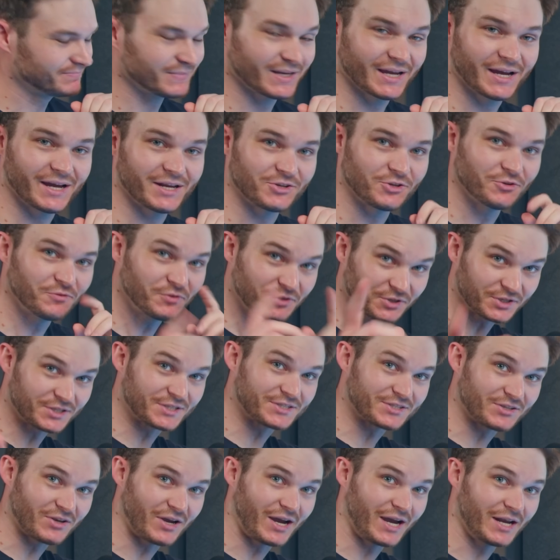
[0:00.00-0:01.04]
And you've got to
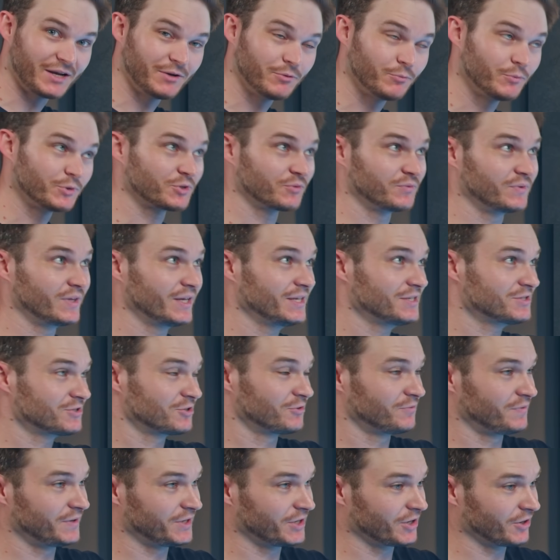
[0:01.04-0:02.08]
decide which of these
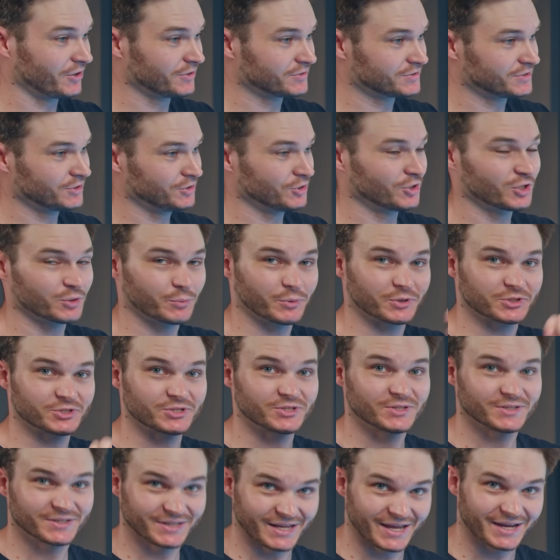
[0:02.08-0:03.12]
two videos you're going to
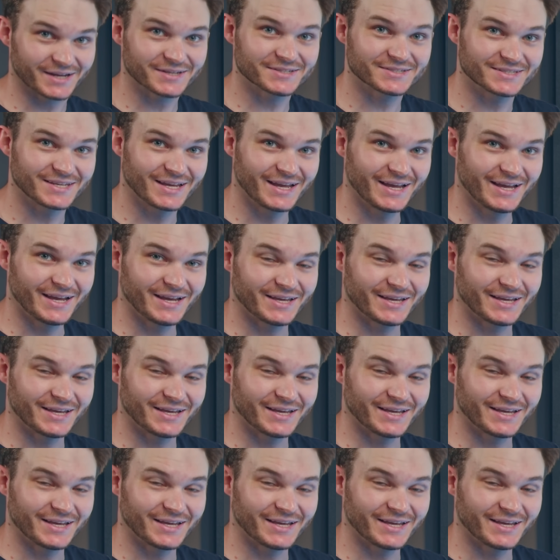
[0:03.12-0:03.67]
watch next.